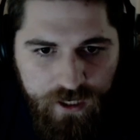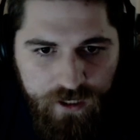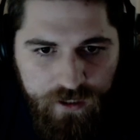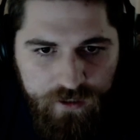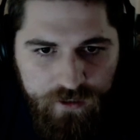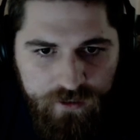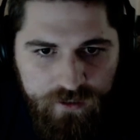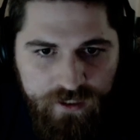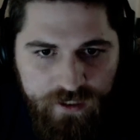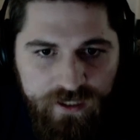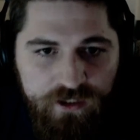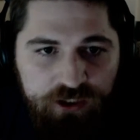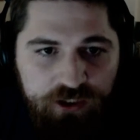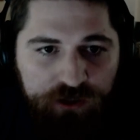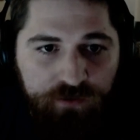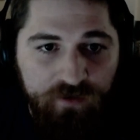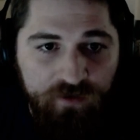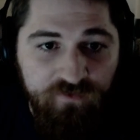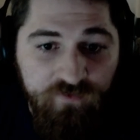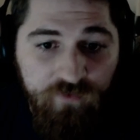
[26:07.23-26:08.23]
get you
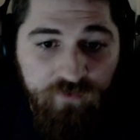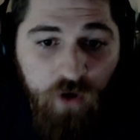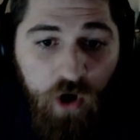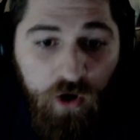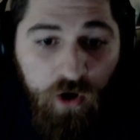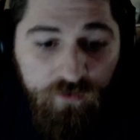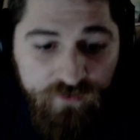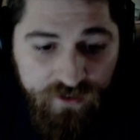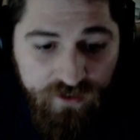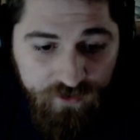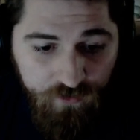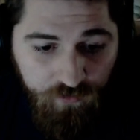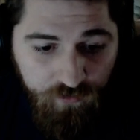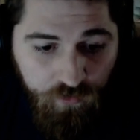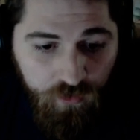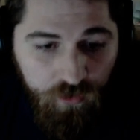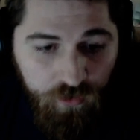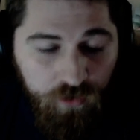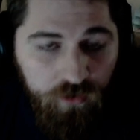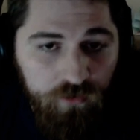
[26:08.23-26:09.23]
involved in the
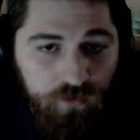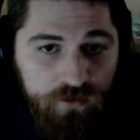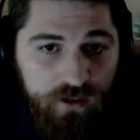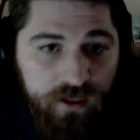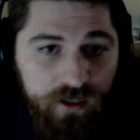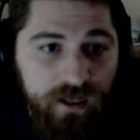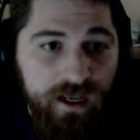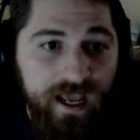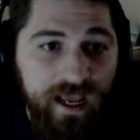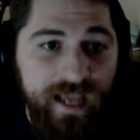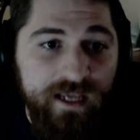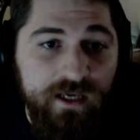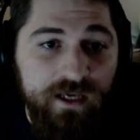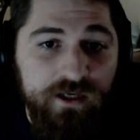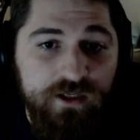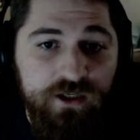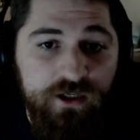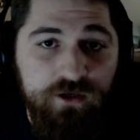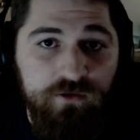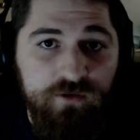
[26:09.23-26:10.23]
world and
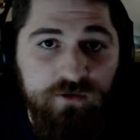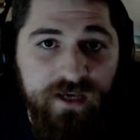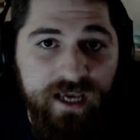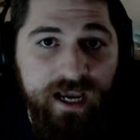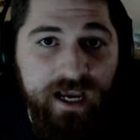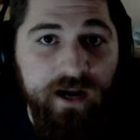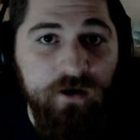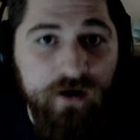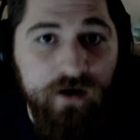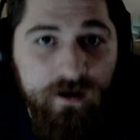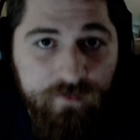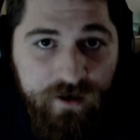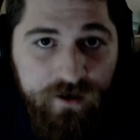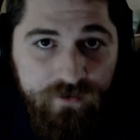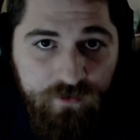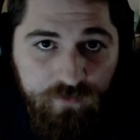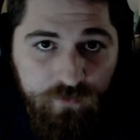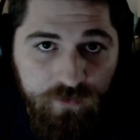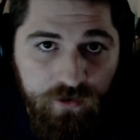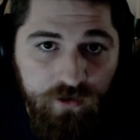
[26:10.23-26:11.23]
get you caring about the
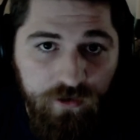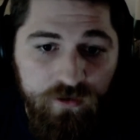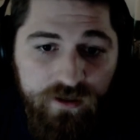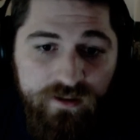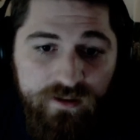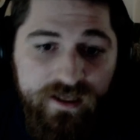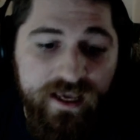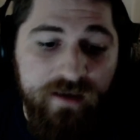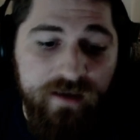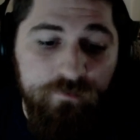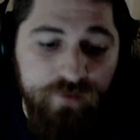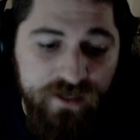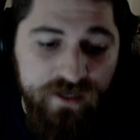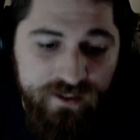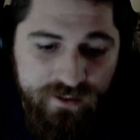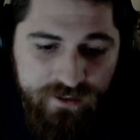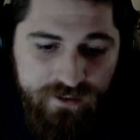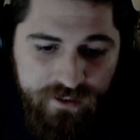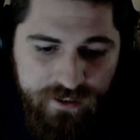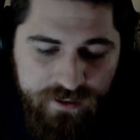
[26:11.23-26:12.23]
world and the
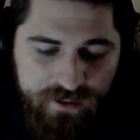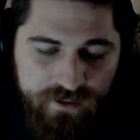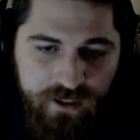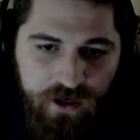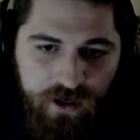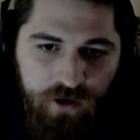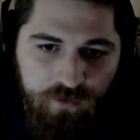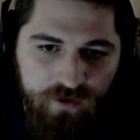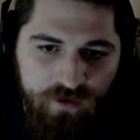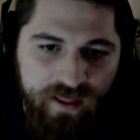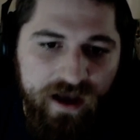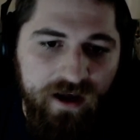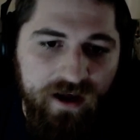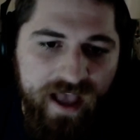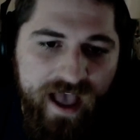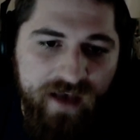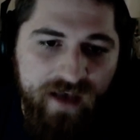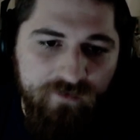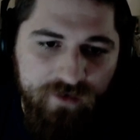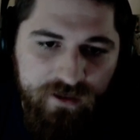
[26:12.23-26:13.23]
NPCs without
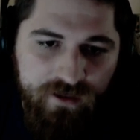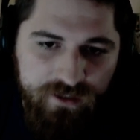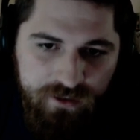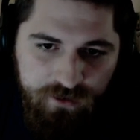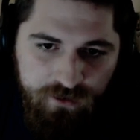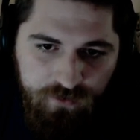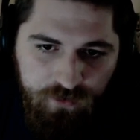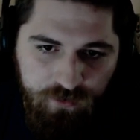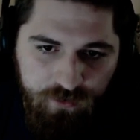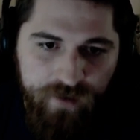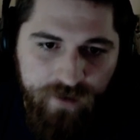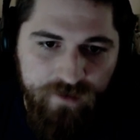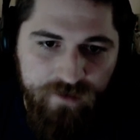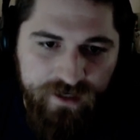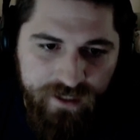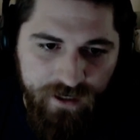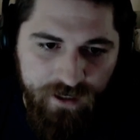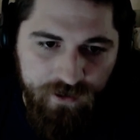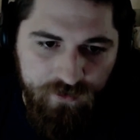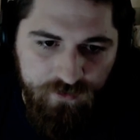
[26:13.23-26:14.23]
having to cram it
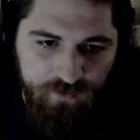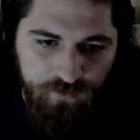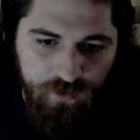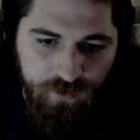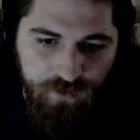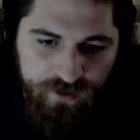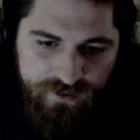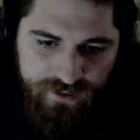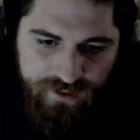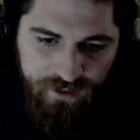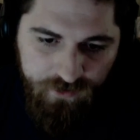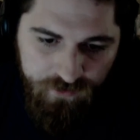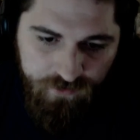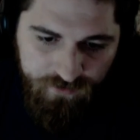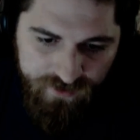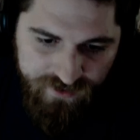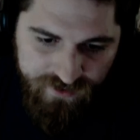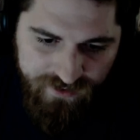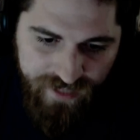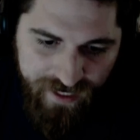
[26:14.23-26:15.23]
down your throat and tell you
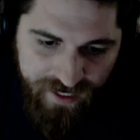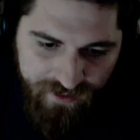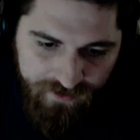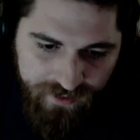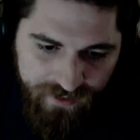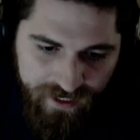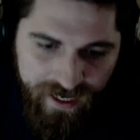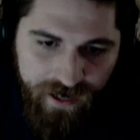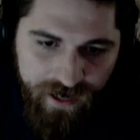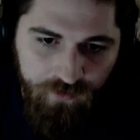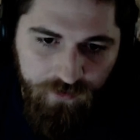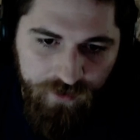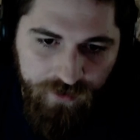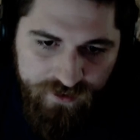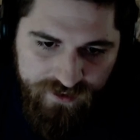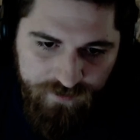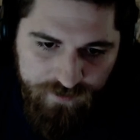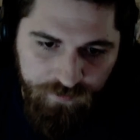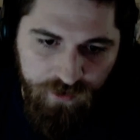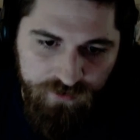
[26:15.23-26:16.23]
exactly how it's
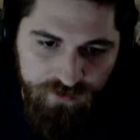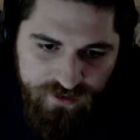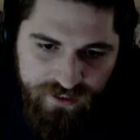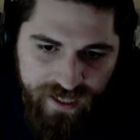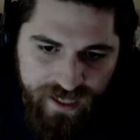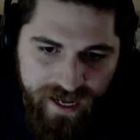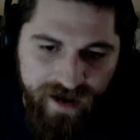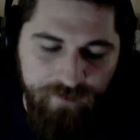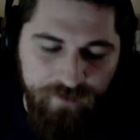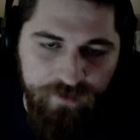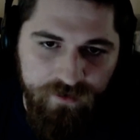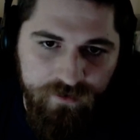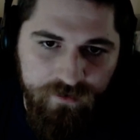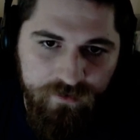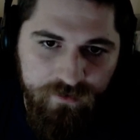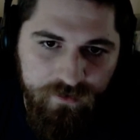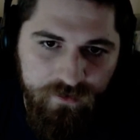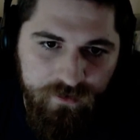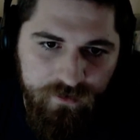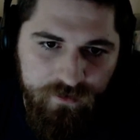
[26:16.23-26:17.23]
supposed to happen.
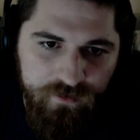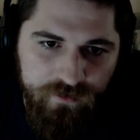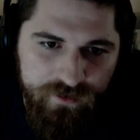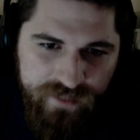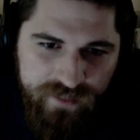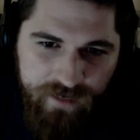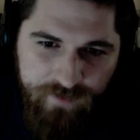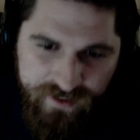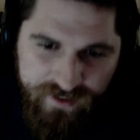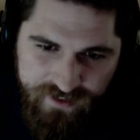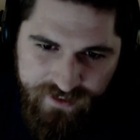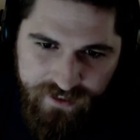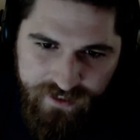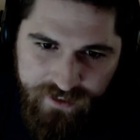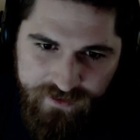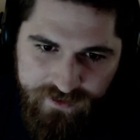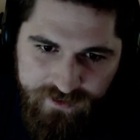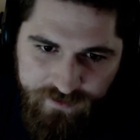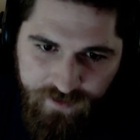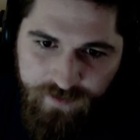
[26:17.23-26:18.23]
Does that make
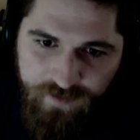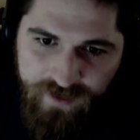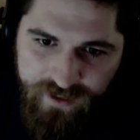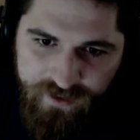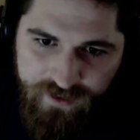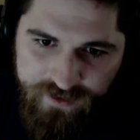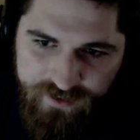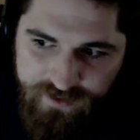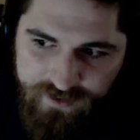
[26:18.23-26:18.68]
sense? Am I making sense, guys?